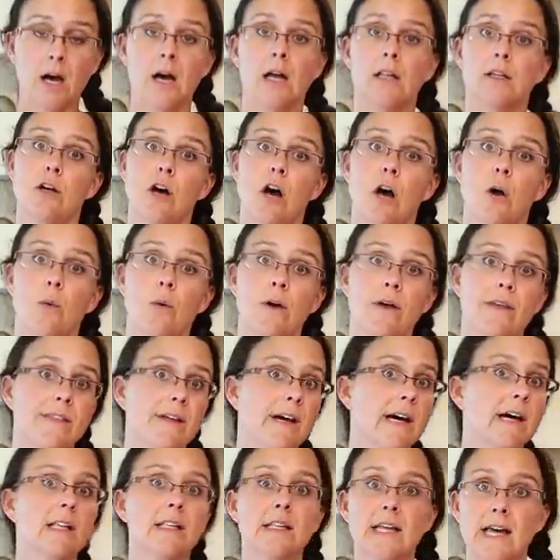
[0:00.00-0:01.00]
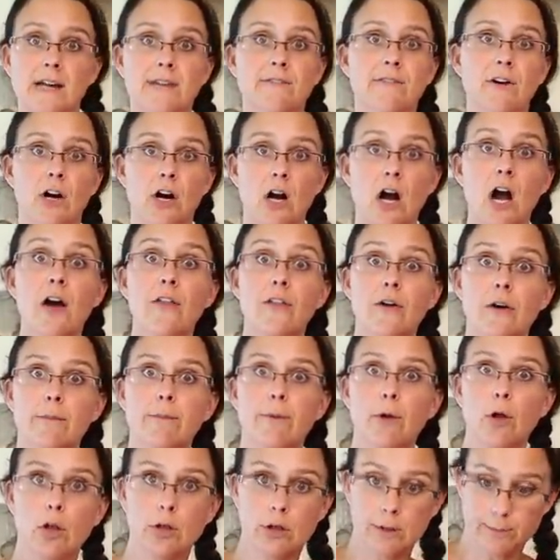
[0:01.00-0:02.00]
along with a lot of our other
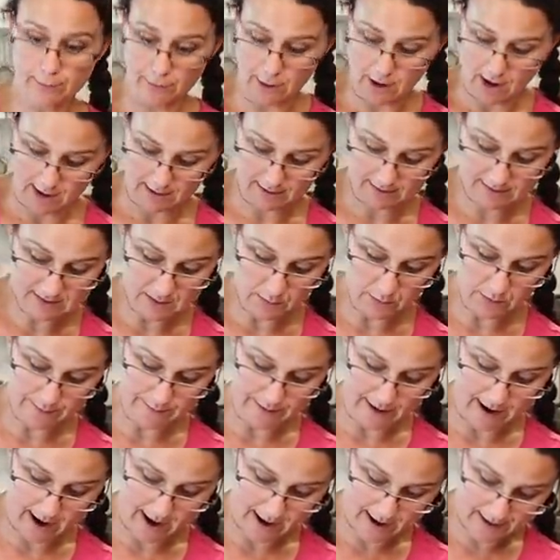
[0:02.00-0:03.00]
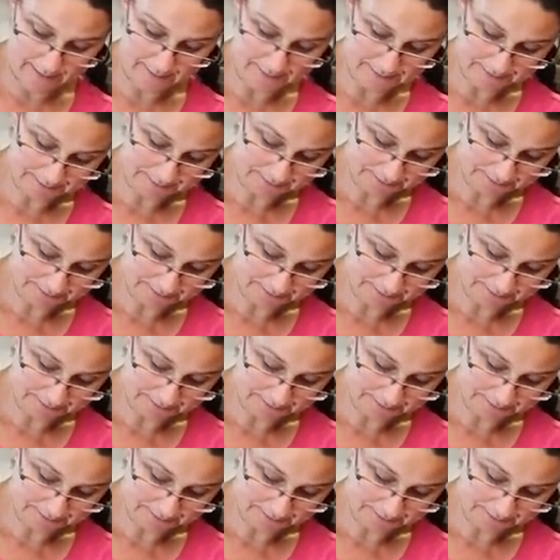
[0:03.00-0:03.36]
bulk products that we buy.